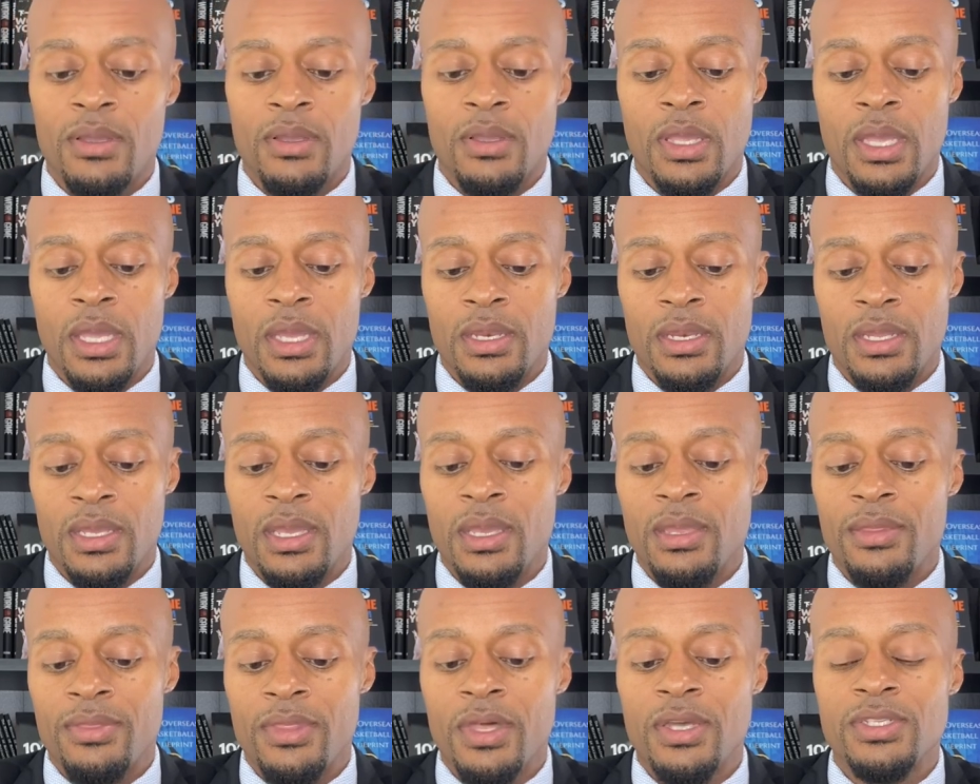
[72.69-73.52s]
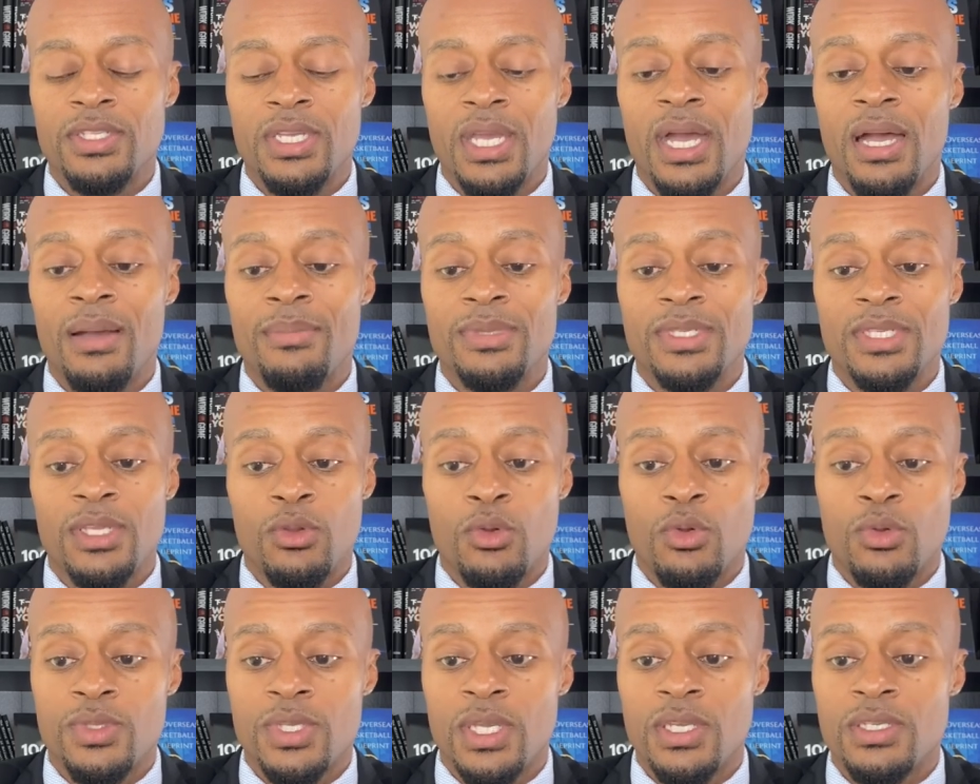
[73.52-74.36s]
And again, the job is in
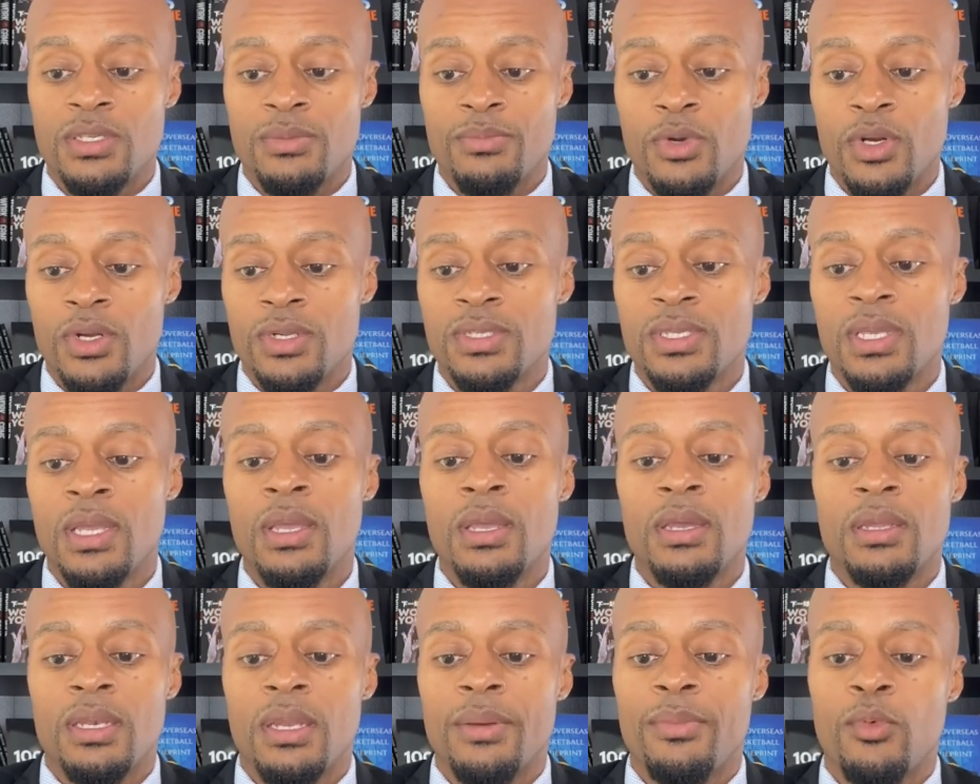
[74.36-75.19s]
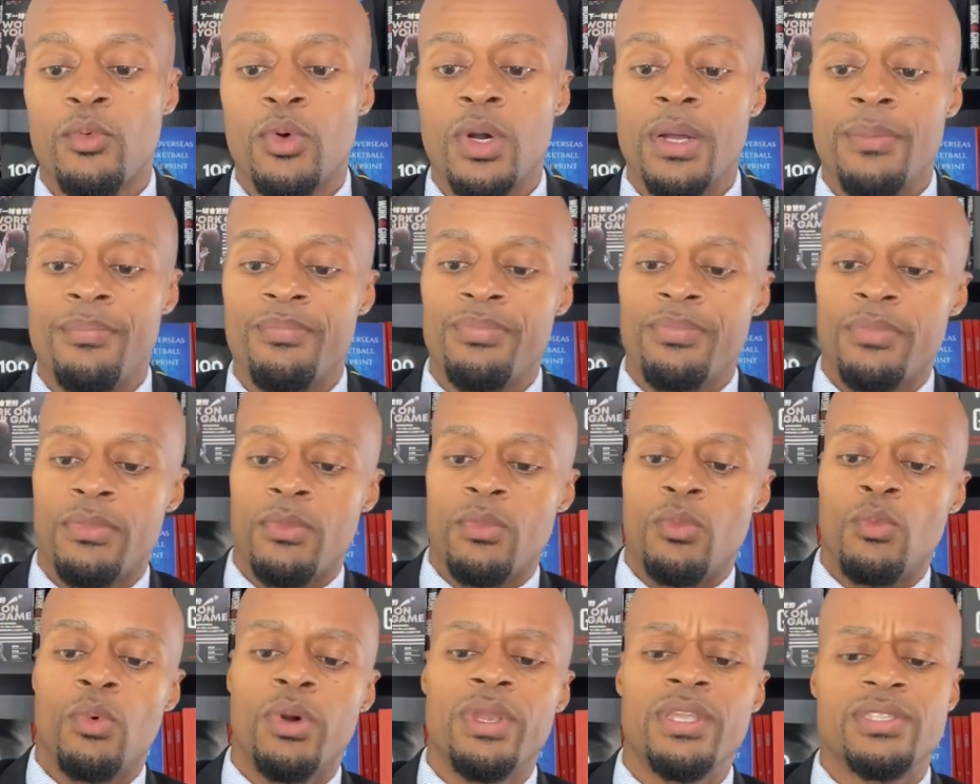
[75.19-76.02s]
quotation marks. Number one,
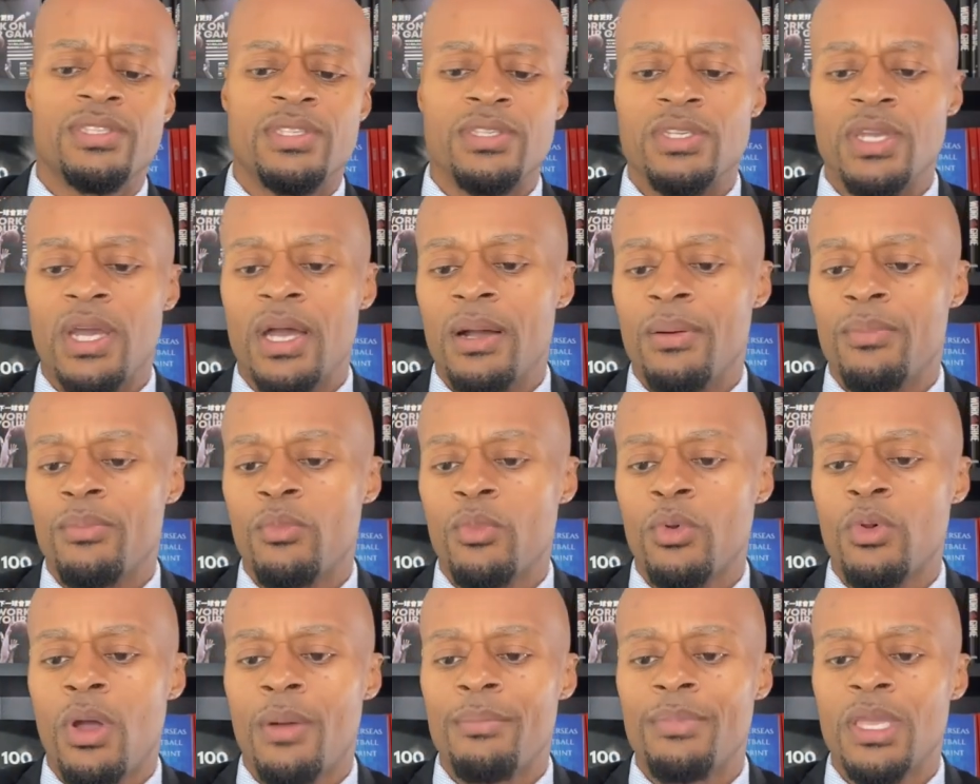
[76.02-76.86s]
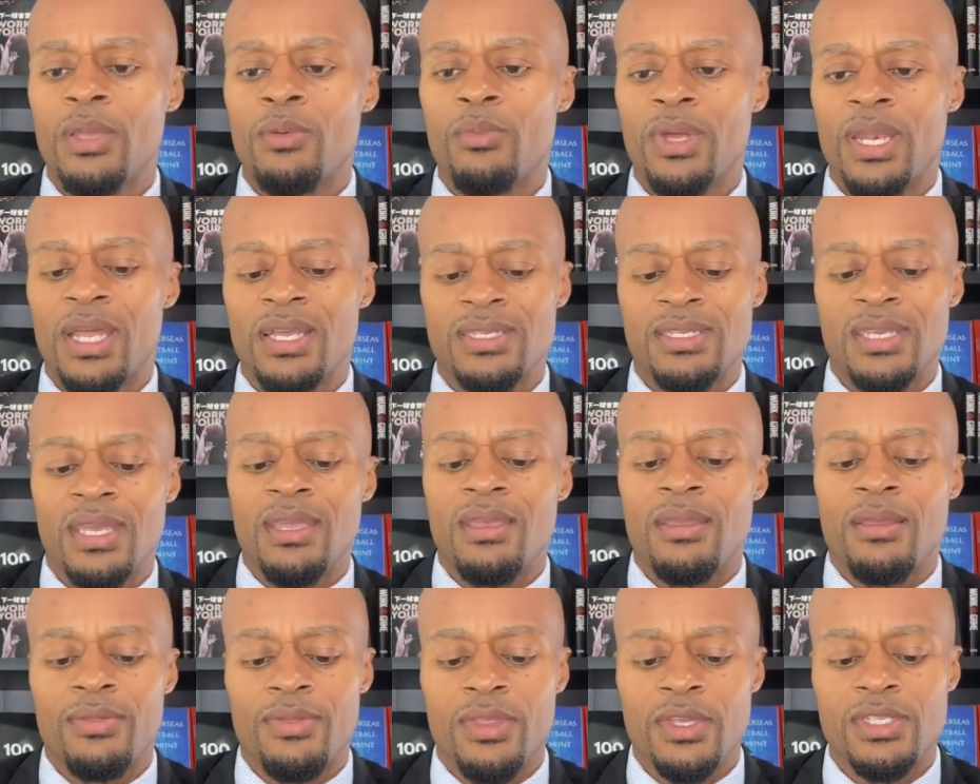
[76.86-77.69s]
what is the job? What do I mean when I
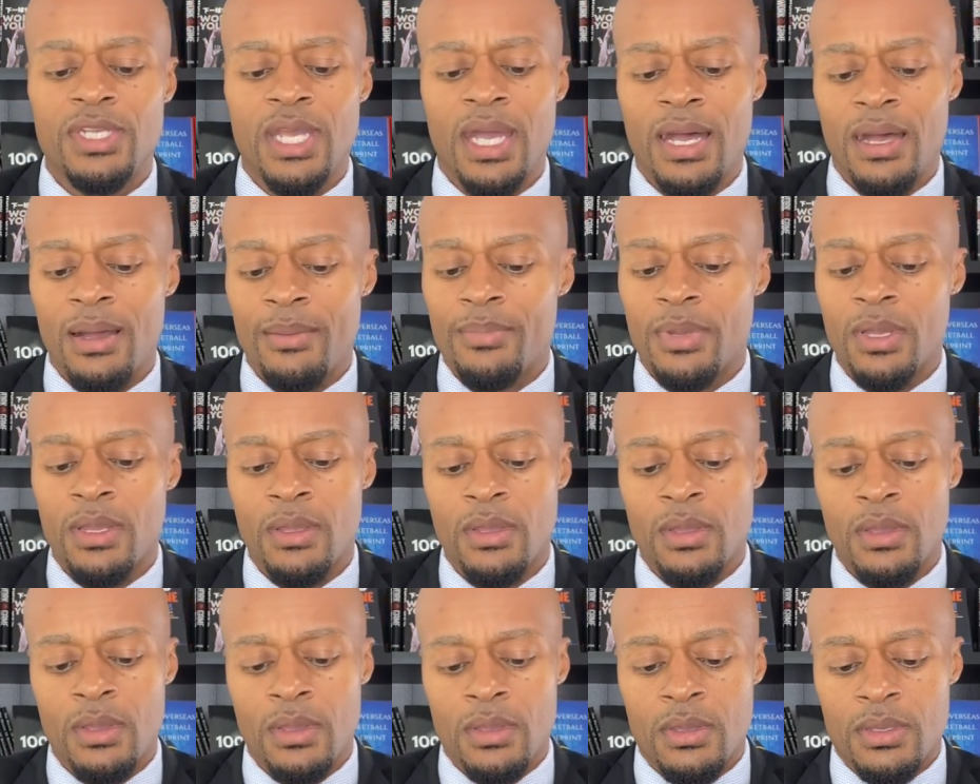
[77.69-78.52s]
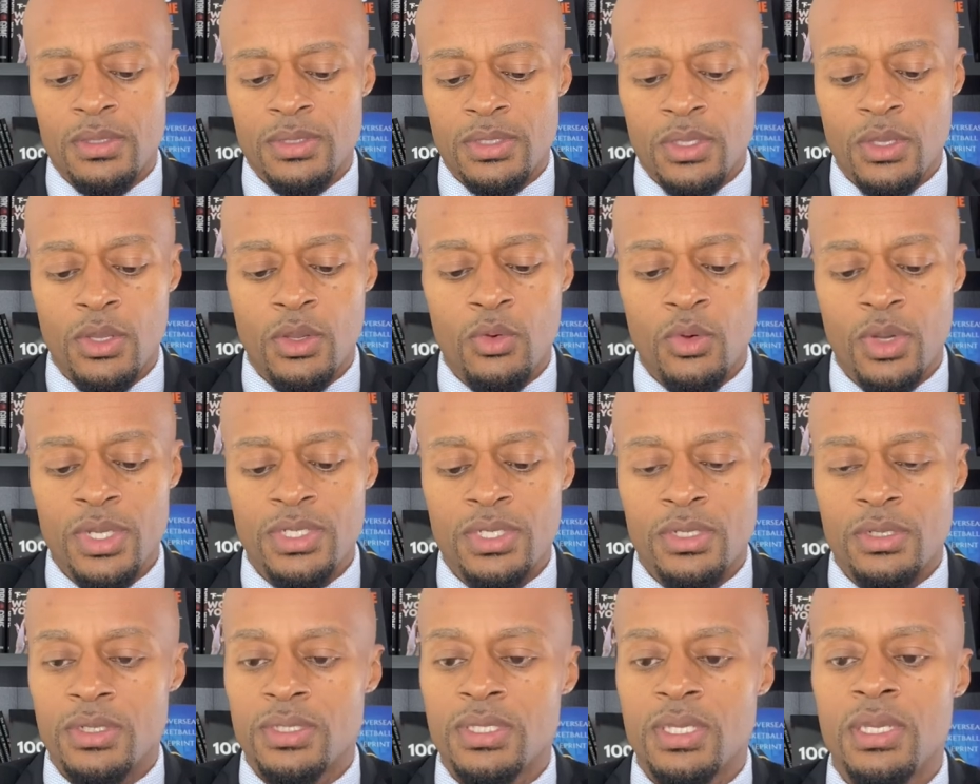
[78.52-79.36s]
say the job? It's a good
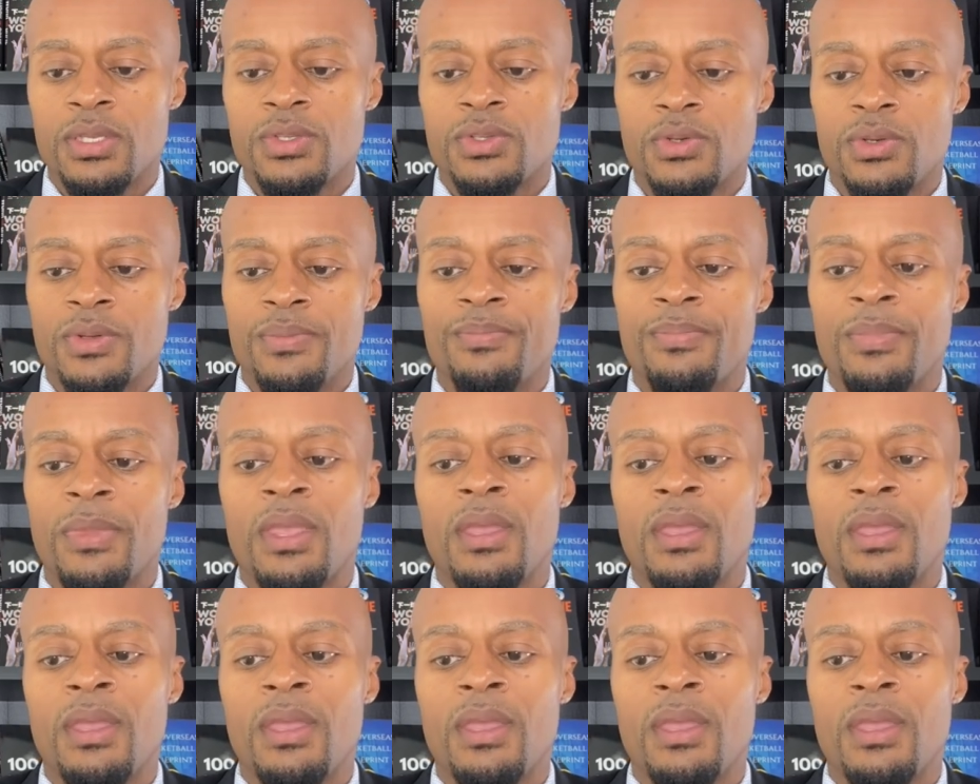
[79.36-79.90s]
question. Let's answer it.